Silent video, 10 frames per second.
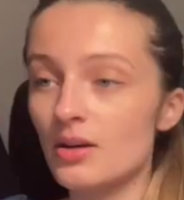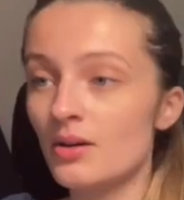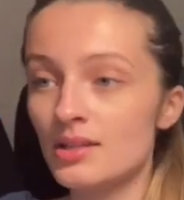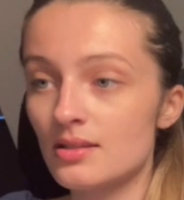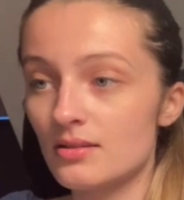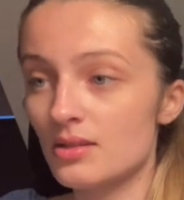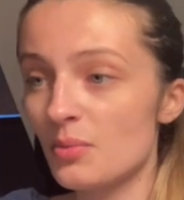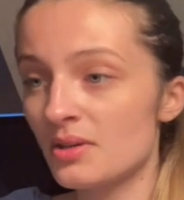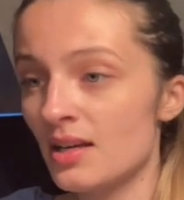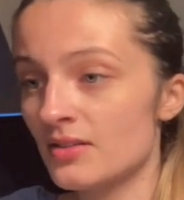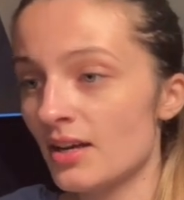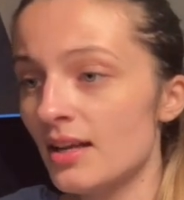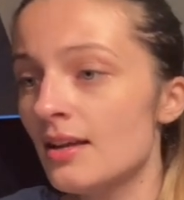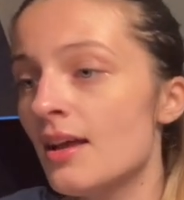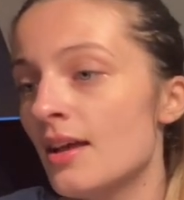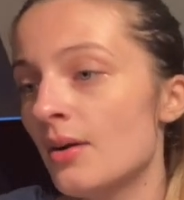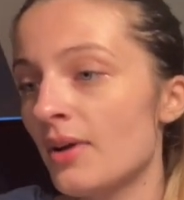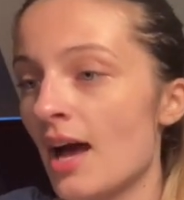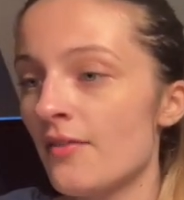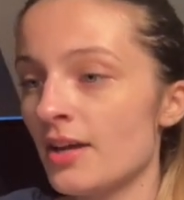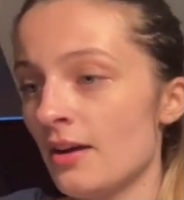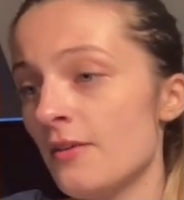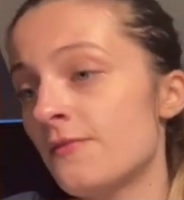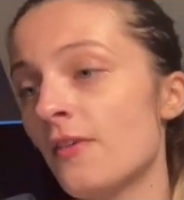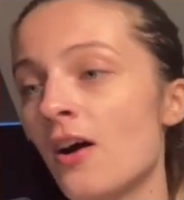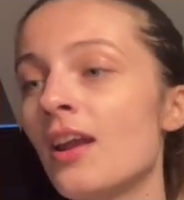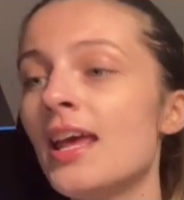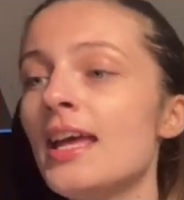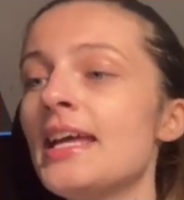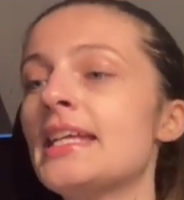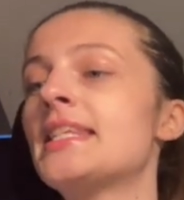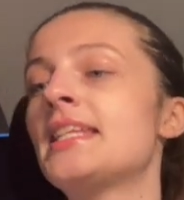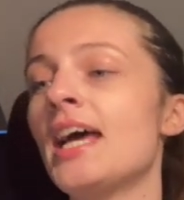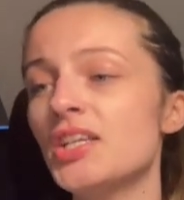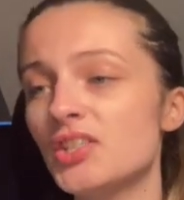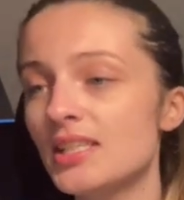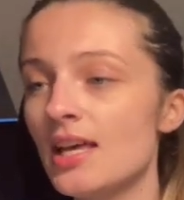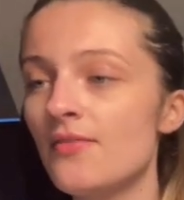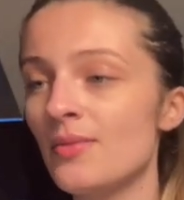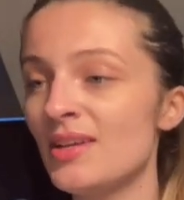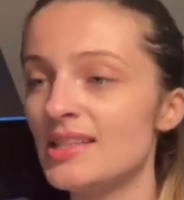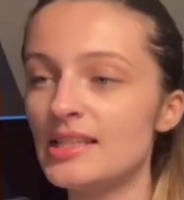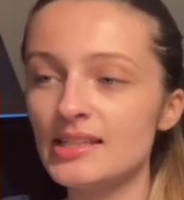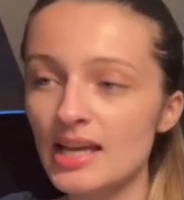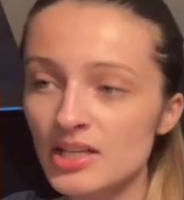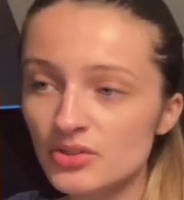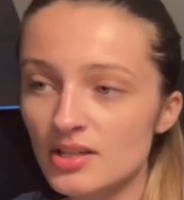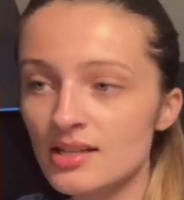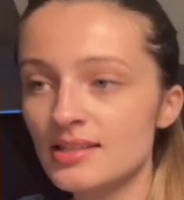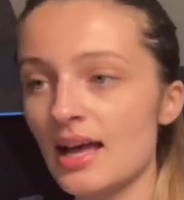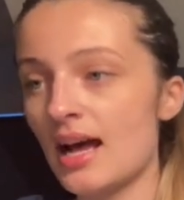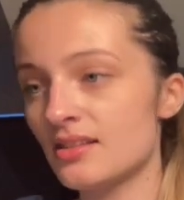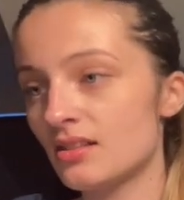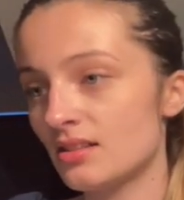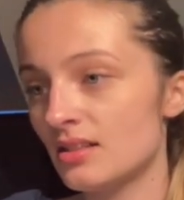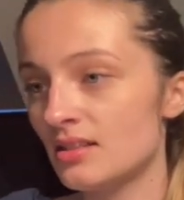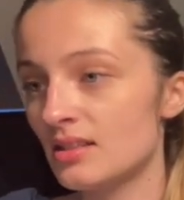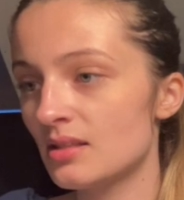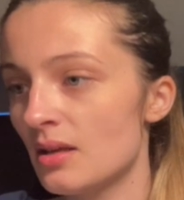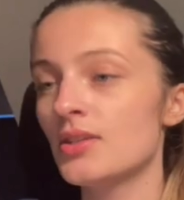it's super nice, right? We have here farlig, it's an adjective, it means dangerous, hazardous.